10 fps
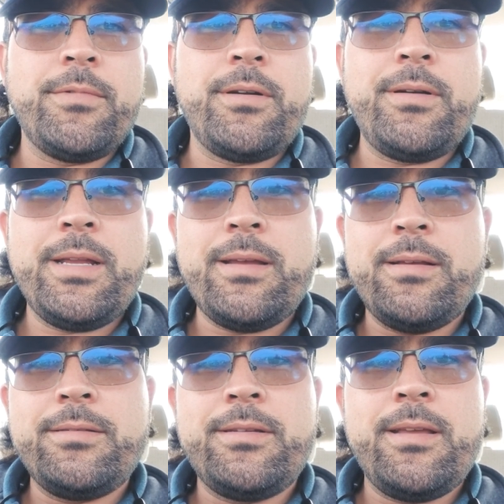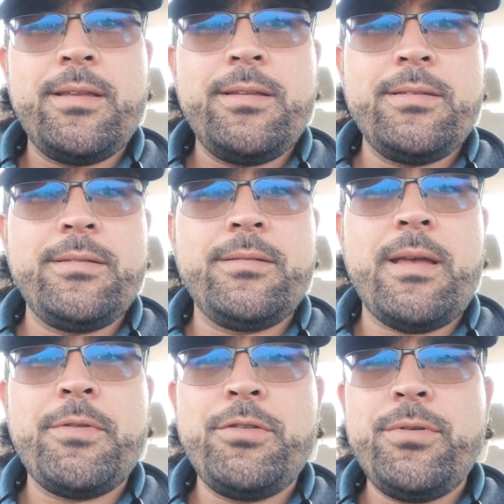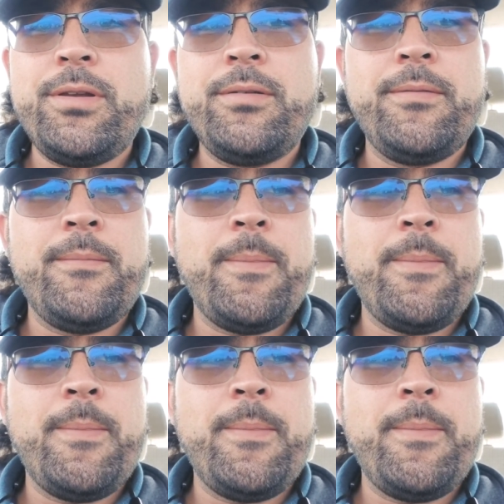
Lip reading: All right, guys, take it easy. Happy New Year.